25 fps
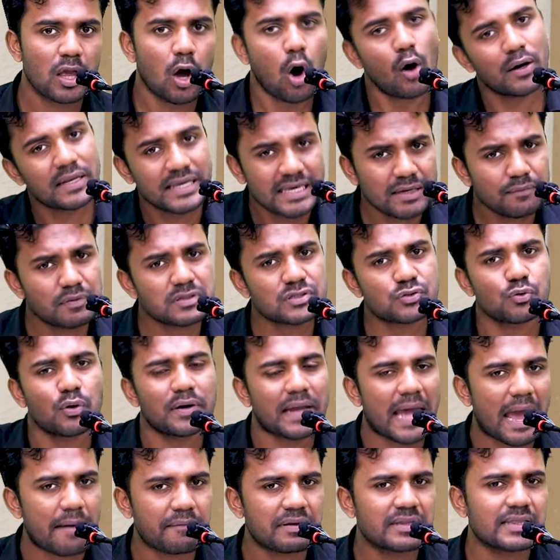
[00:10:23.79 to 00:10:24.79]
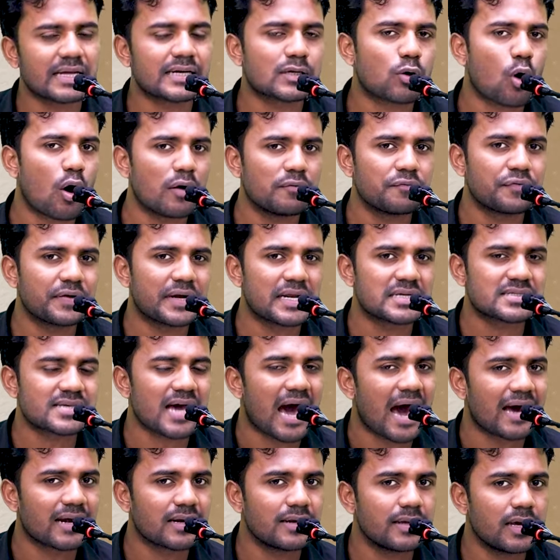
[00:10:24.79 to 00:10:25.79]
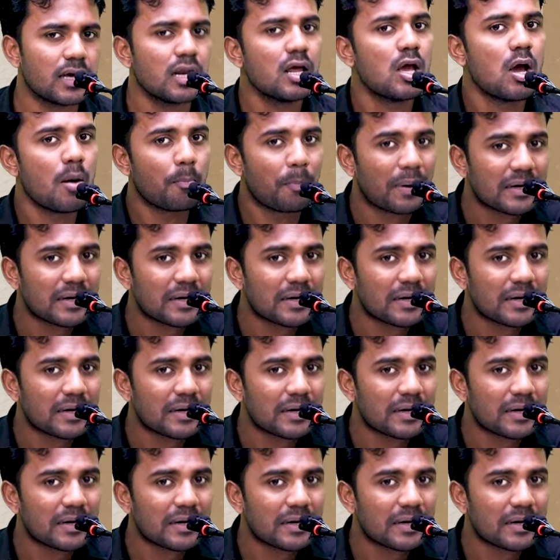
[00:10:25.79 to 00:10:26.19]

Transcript: or he was not having that confidence earlier,